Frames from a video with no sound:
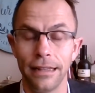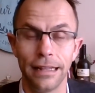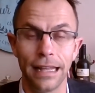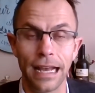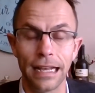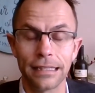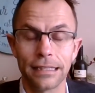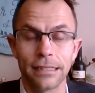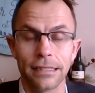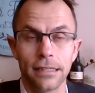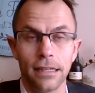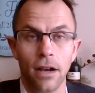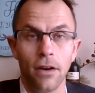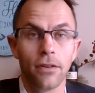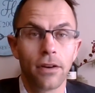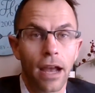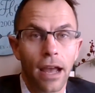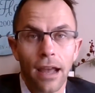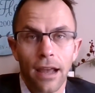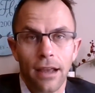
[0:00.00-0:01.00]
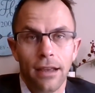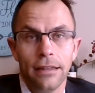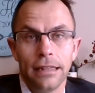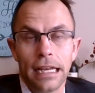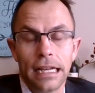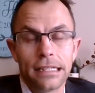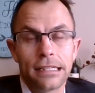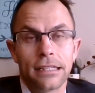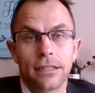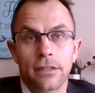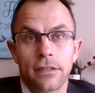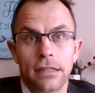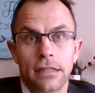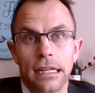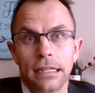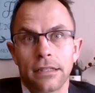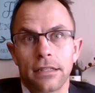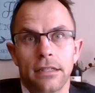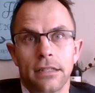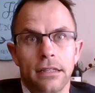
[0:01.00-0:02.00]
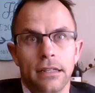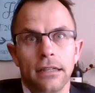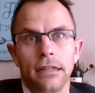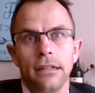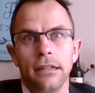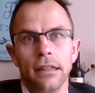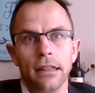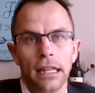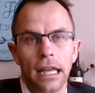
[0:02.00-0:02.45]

that's okay. That's the